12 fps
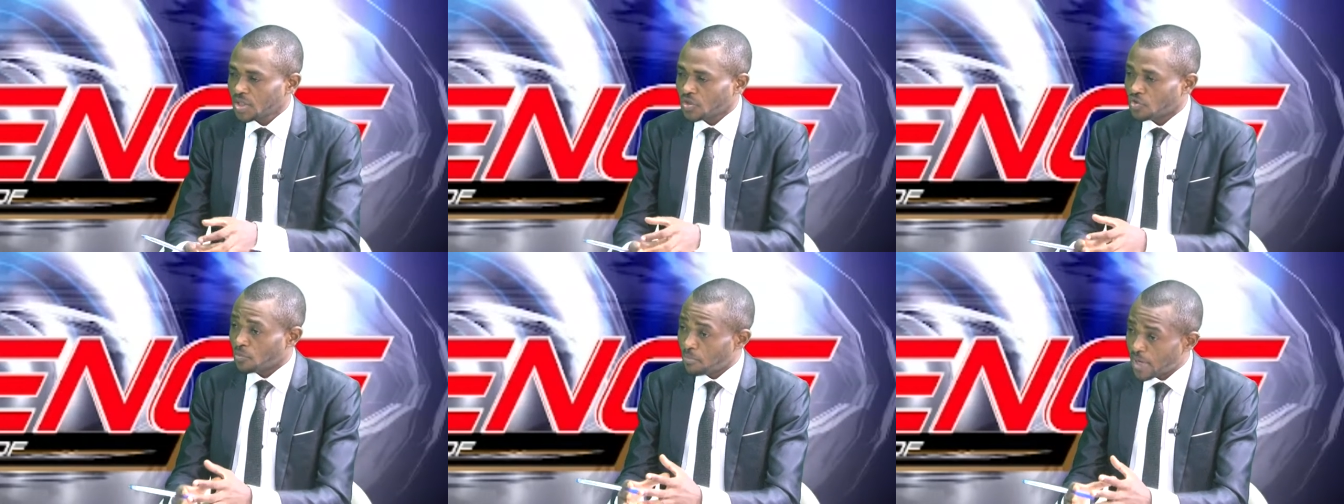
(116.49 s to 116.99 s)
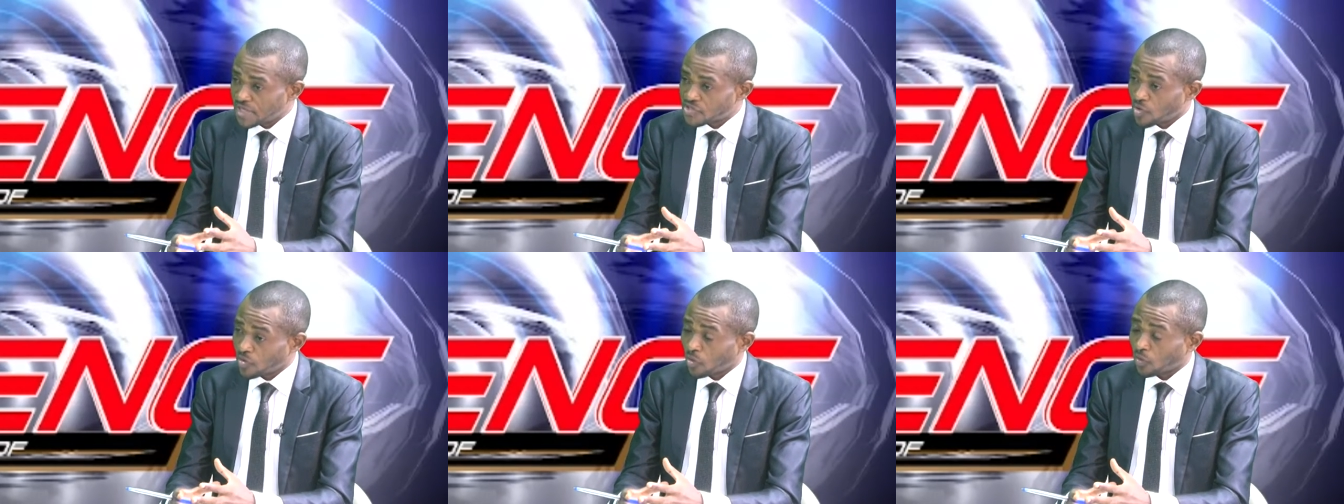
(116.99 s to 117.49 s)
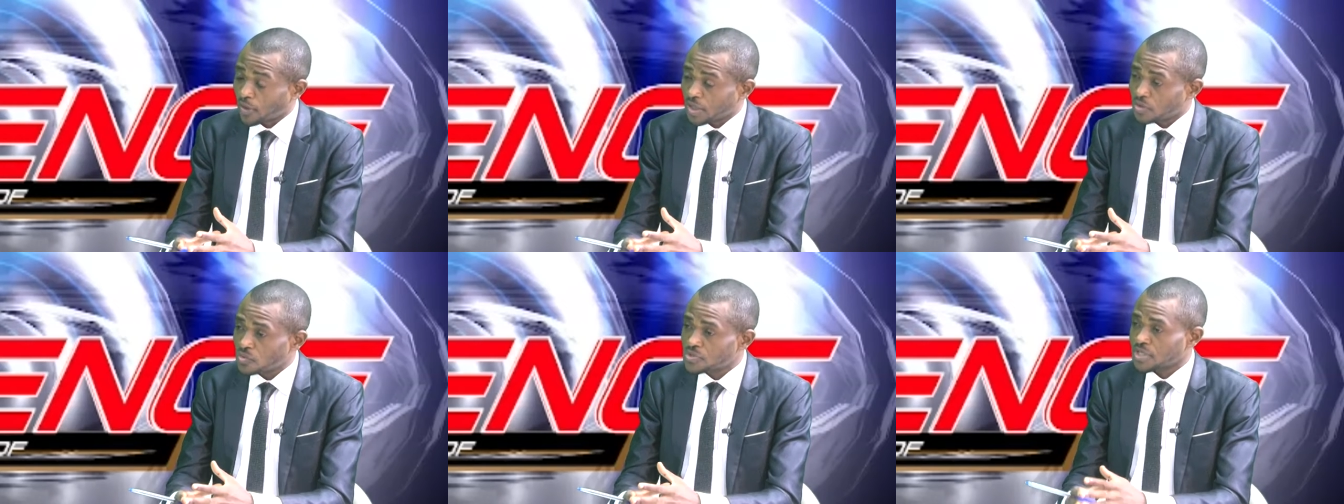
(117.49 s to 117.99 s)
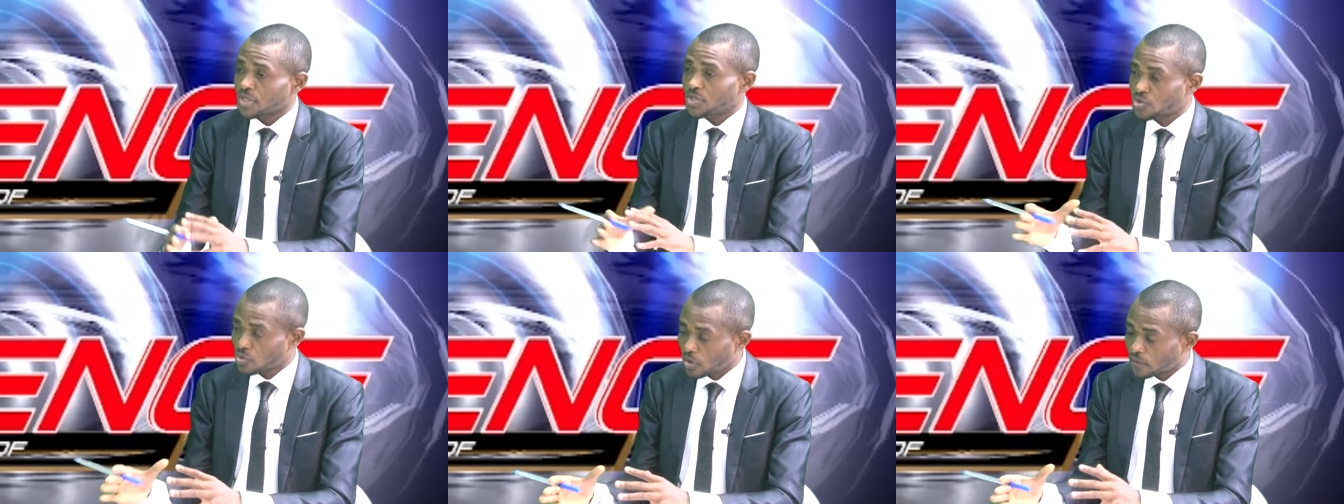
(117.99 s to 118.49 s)
You met with other youths
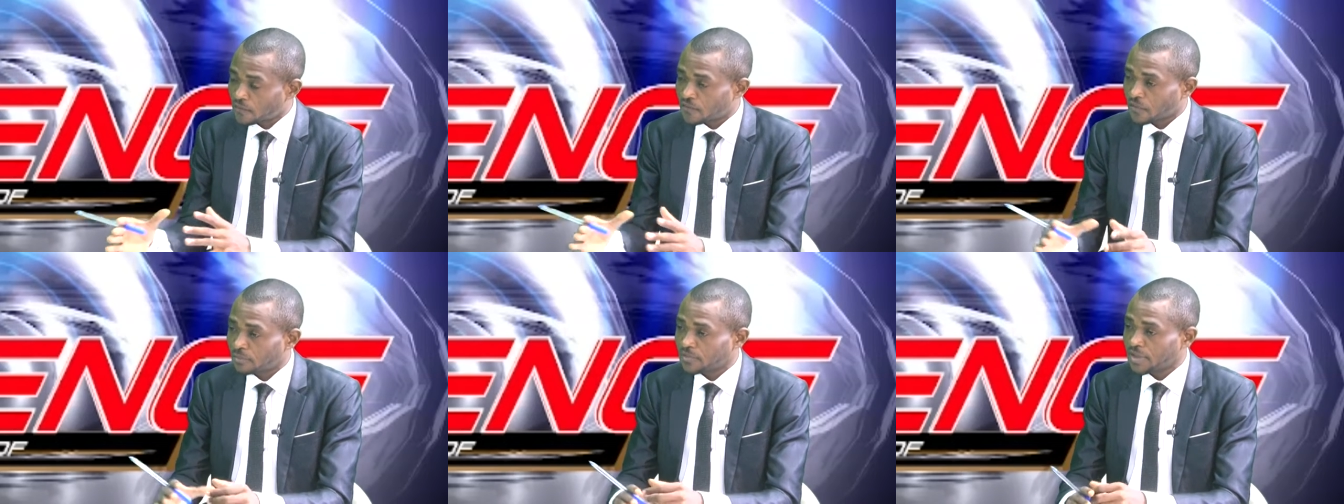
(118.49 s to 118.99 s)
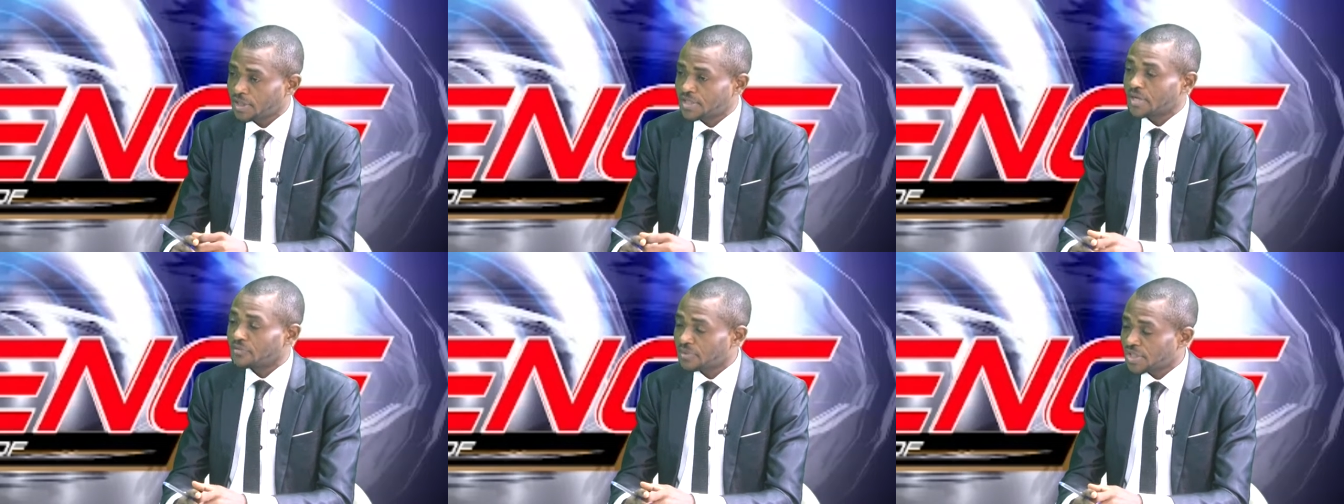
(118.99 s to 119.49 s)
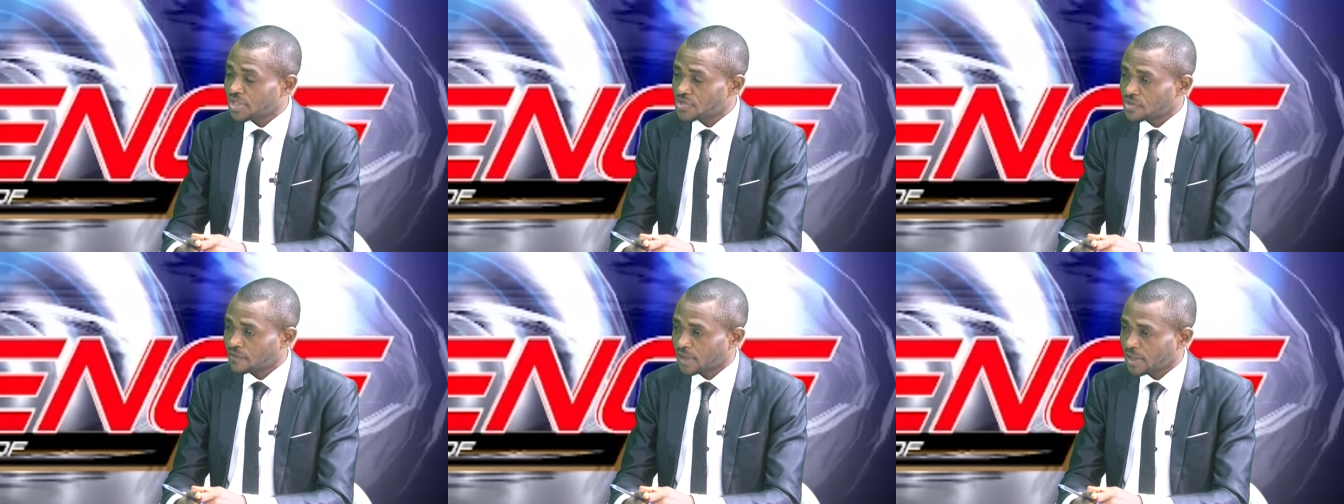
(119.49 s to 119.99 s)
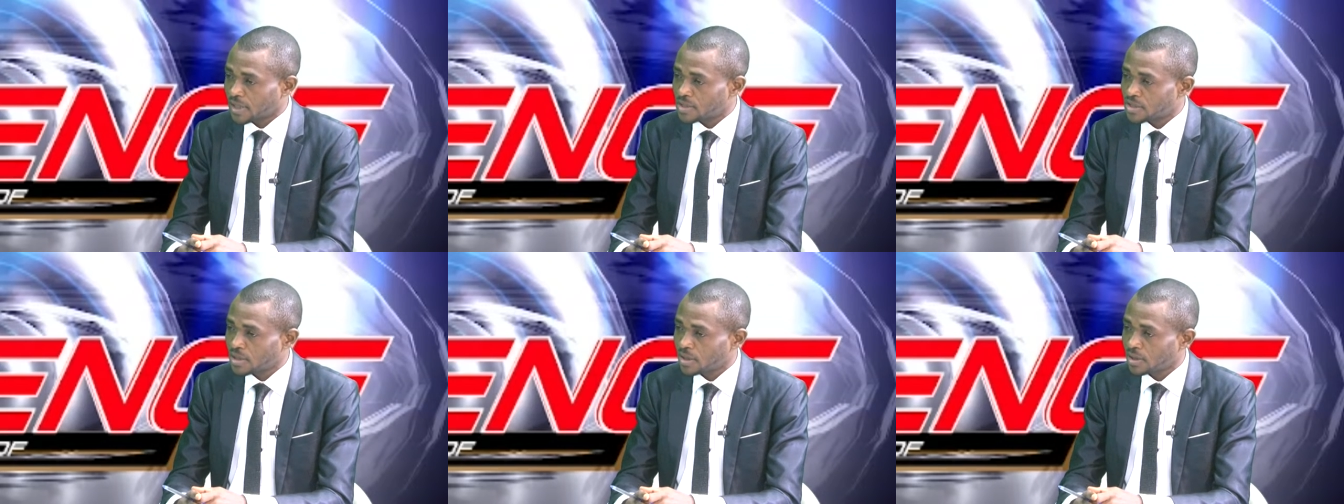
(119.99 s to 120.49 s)
drawn from the 10 regions of the
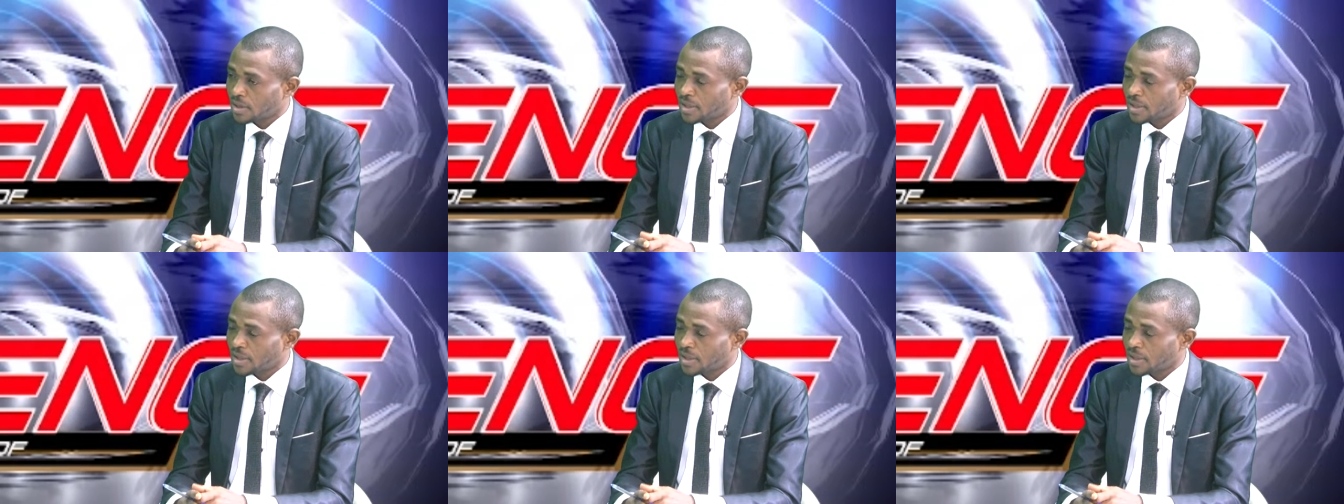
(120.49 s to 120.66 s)
country